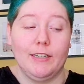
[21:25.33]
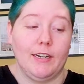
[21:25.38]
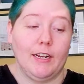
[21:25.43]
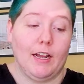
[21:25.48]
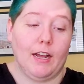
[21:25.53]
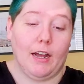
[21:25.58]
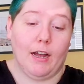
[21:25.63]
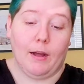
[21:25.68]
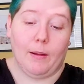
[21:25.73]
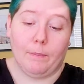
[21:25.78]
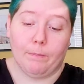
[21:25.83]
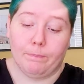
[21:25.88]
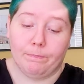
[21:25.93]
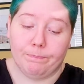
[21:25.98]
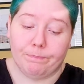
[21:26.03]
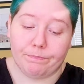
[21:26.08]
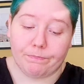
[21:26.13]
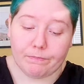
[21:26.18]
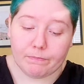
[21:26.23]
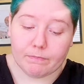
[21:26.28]
And
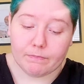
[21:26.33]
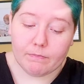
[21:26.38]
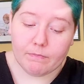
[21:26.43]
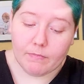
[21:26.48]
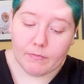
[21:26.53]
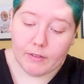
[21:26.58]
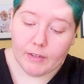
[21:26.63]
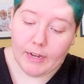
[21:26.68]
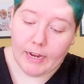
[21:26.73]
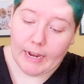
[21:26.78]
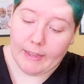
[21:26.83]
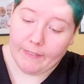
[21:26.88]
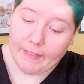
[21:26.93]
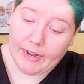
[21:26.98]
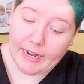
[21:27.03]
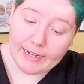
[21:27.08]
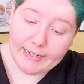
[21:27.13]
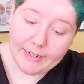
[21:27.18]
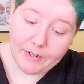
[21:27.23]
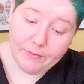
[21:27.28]
then
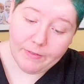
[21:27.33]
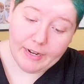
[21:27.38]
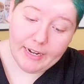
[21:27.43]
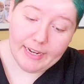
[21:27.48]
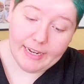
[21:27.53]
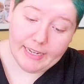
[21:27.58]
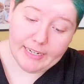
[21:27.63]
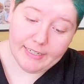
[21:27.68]
I didn't write again